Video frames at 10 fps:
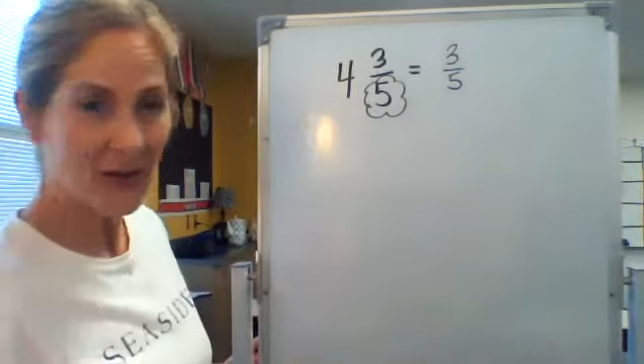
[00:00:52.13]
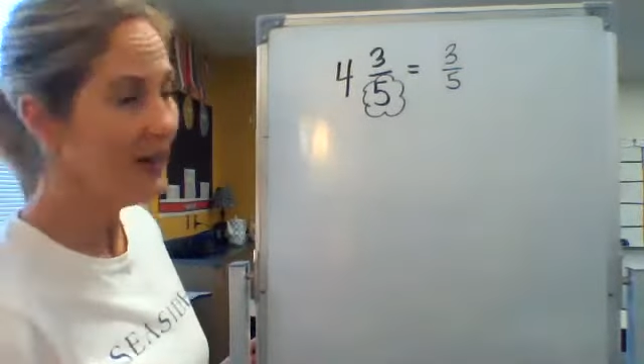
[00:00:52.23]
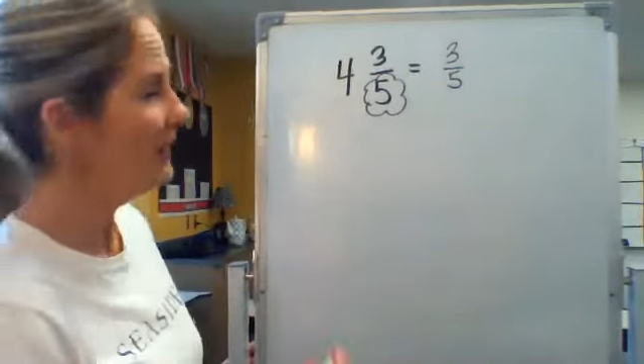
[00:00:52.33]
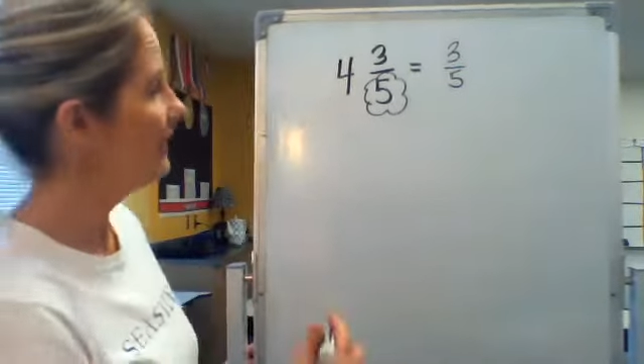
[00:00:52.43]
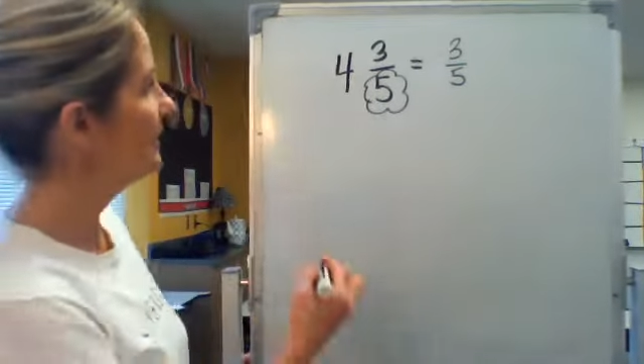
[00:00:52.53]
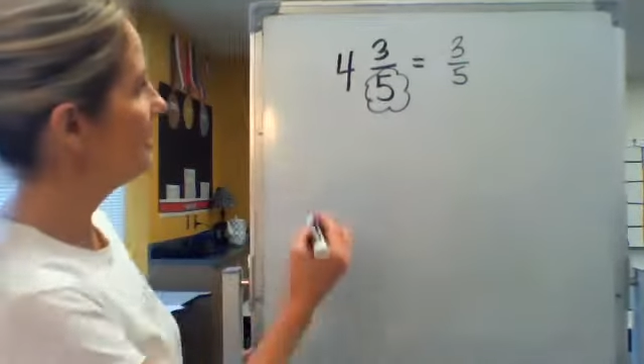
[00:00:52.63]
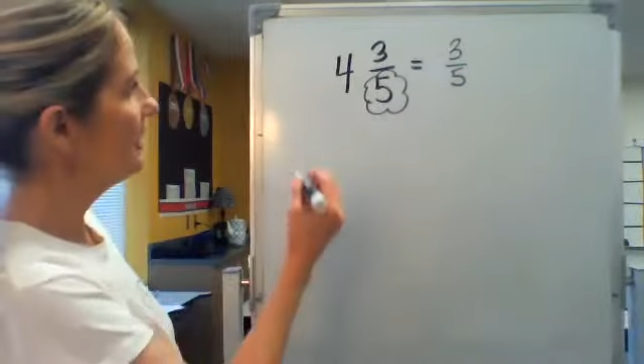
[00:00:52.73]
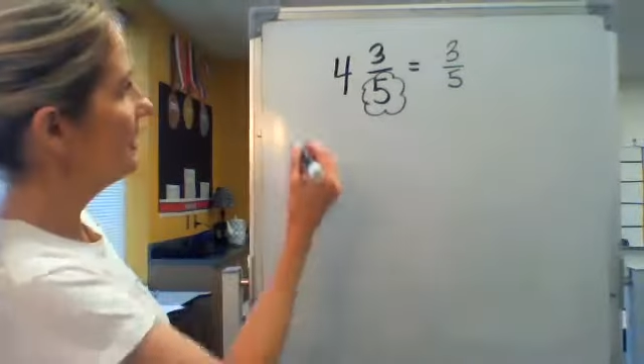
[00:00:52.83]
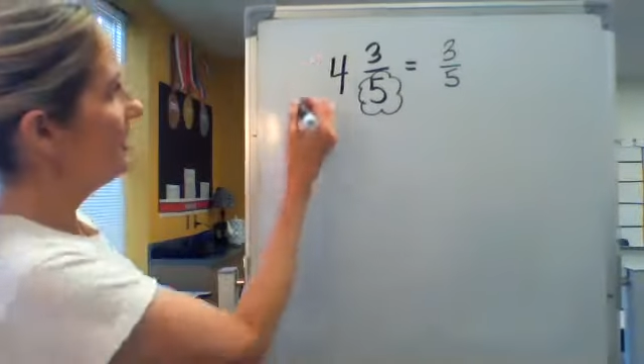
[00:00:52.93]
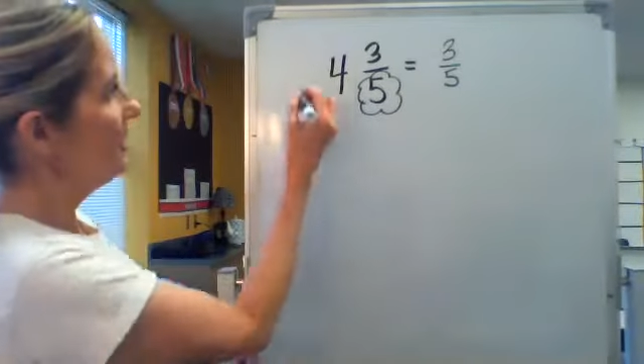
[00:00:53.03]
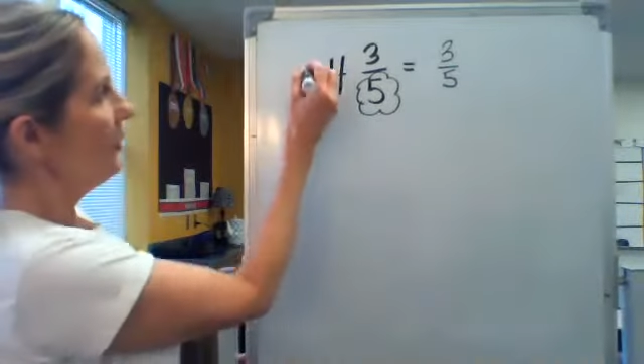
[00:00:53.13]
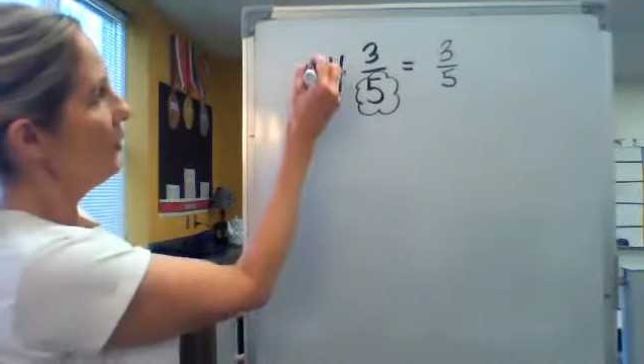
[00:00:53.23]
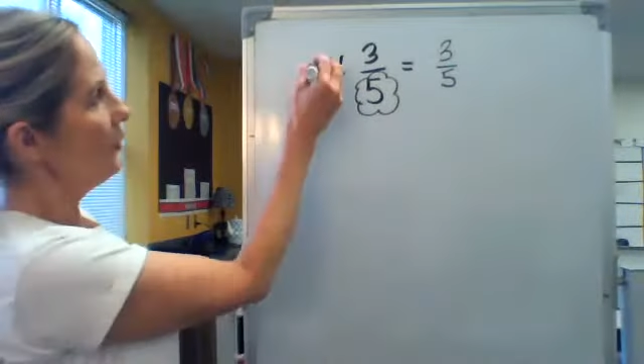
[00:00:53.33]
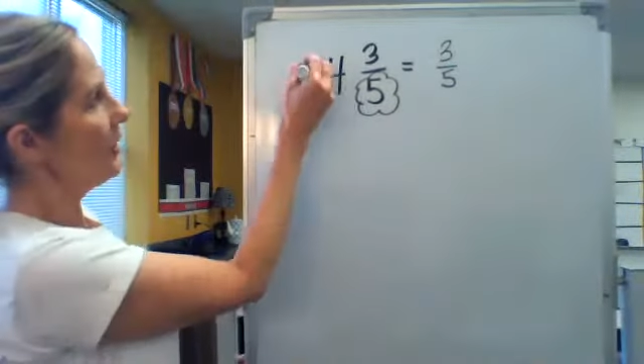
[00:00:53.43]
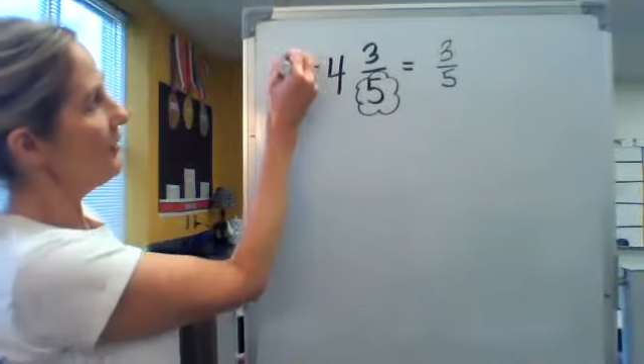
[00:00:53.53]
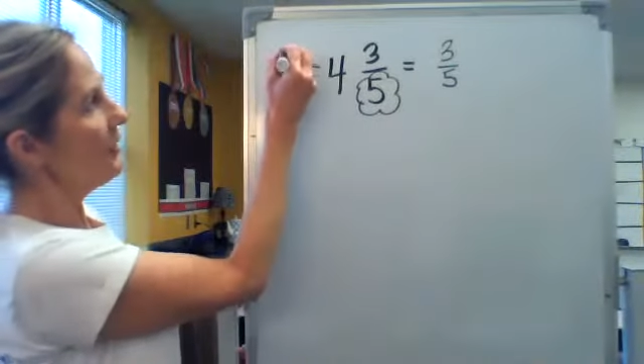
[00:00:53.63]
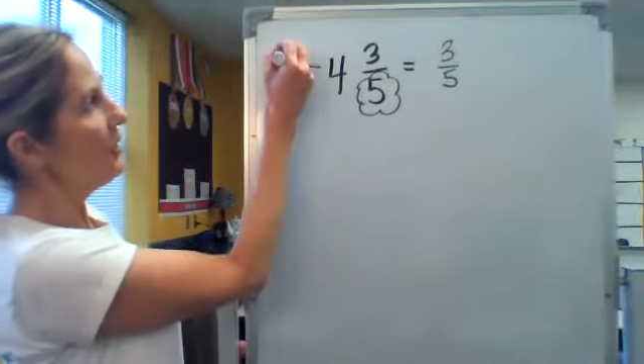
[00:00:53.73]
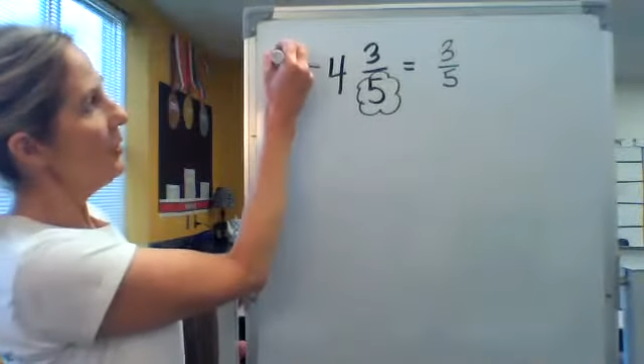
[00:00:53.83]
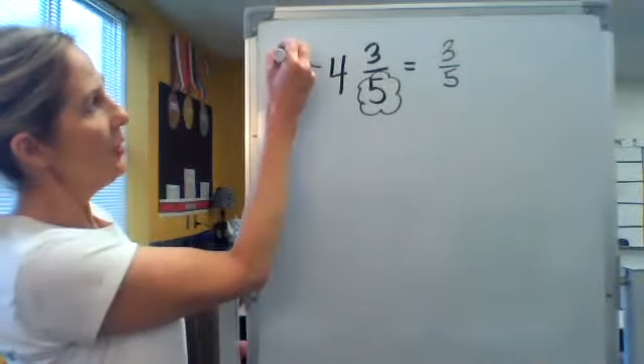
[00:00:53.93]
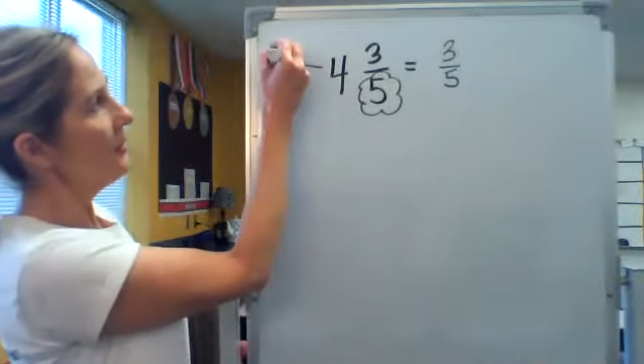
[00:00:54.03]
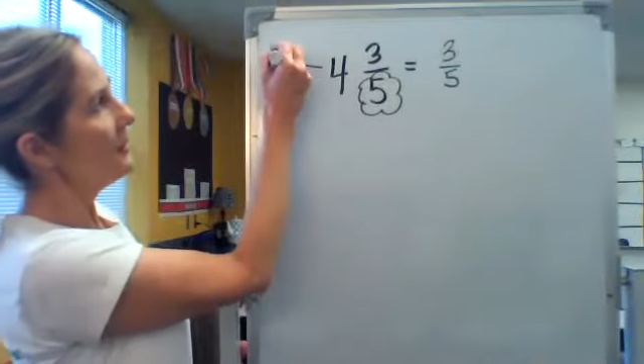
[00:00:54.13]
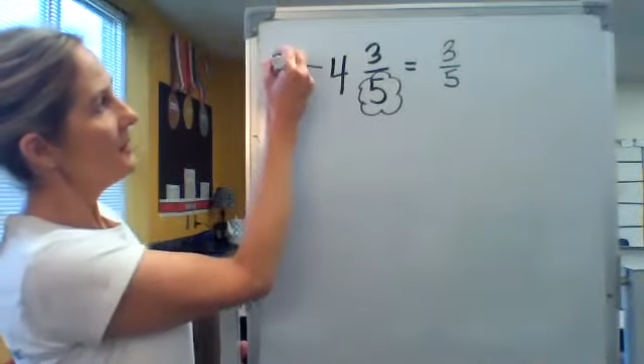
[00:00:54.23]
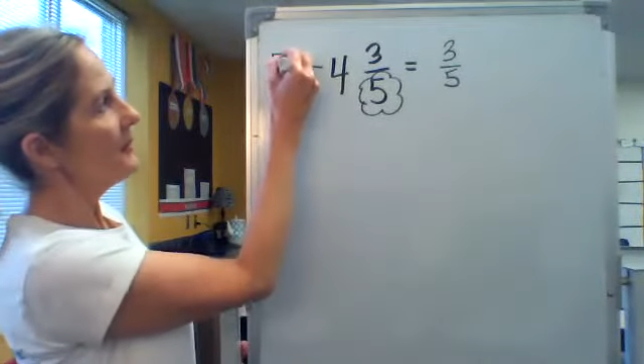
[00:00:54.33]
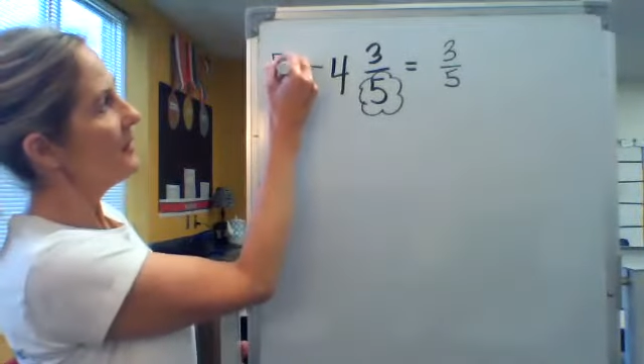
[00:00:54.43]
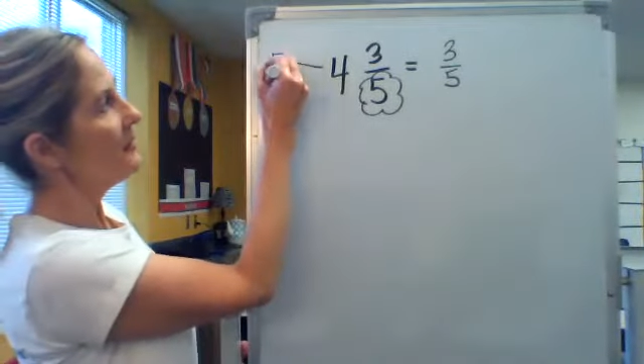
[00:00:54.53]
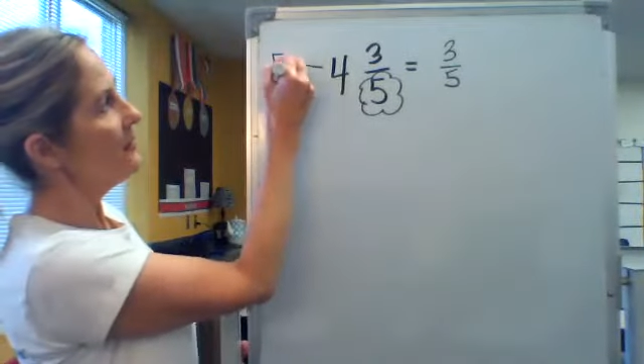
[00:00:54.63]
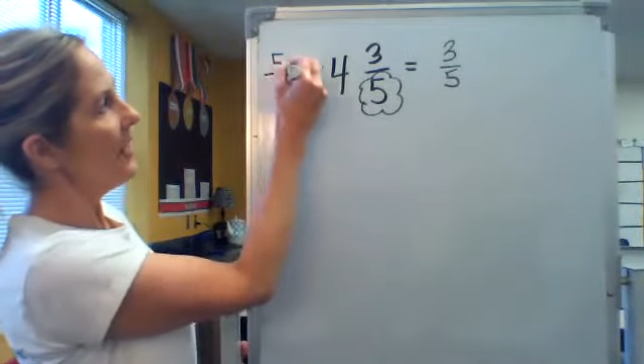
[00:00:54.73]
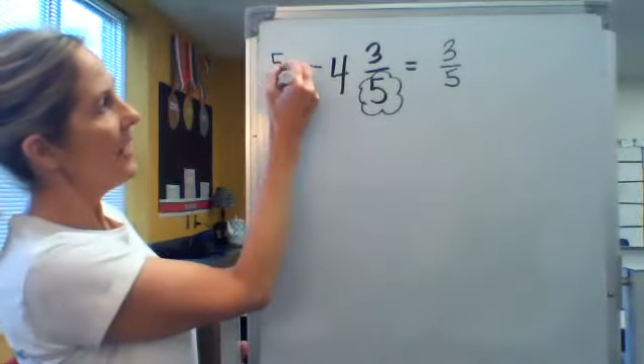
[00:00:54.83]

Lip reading: right? One of the wholes is made of